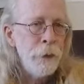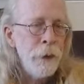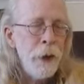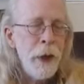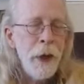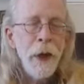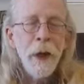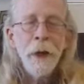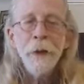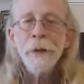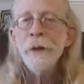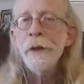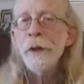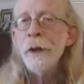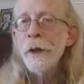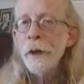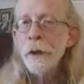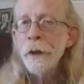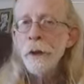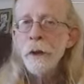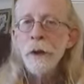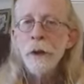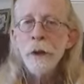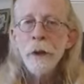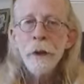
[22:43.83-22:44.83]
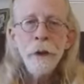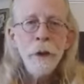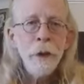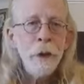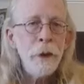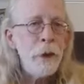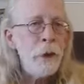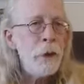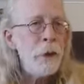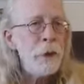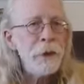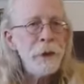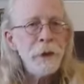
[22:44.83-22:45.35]
at their you
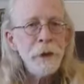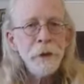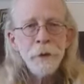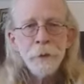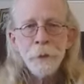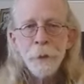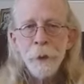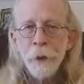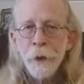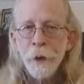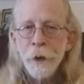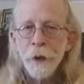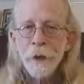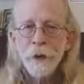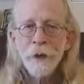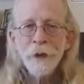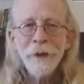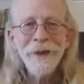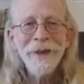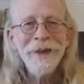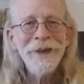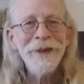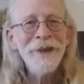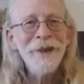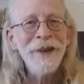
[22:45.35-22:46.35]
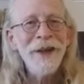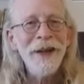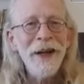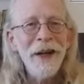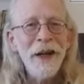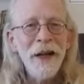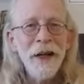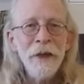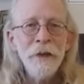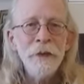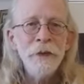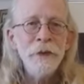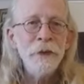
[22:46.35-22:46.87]
know at this point in their
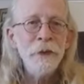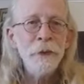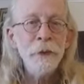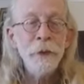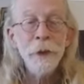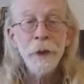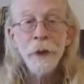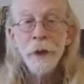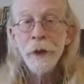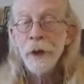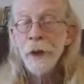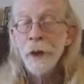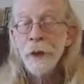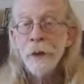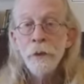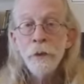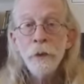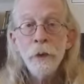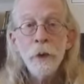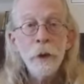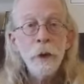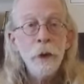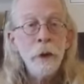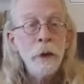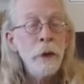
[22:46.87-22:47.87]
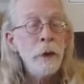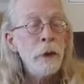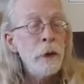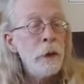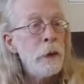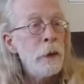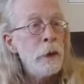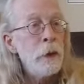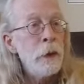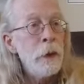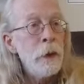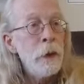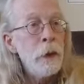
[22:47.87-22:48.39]
lives when they were
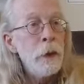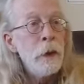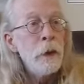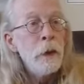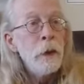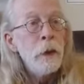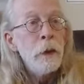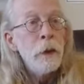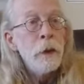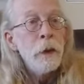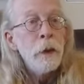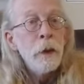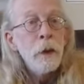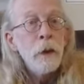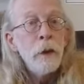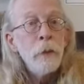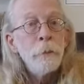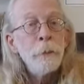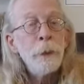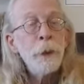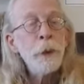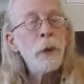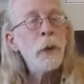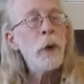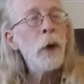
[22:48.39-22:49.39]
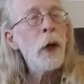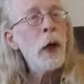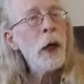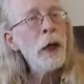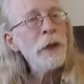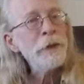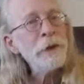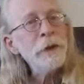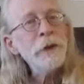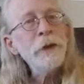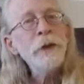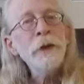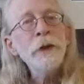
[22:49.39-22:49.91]

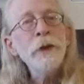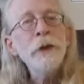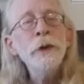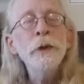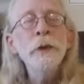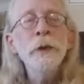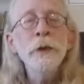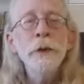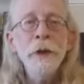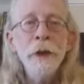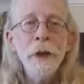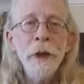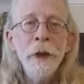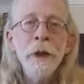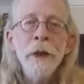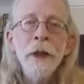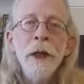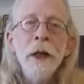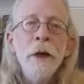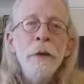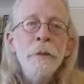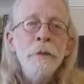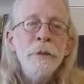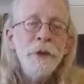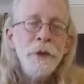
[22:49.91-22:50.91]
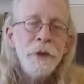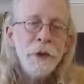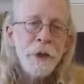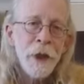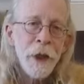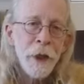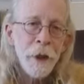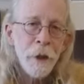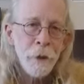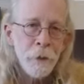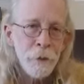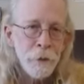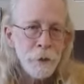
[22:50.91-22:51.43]
prostituting
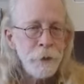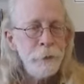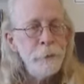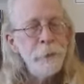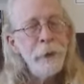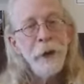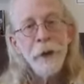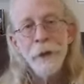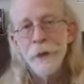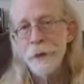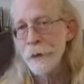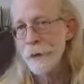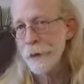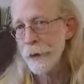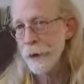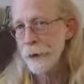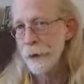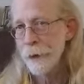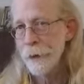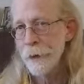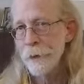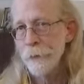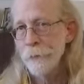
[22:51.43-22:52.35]
themselves basically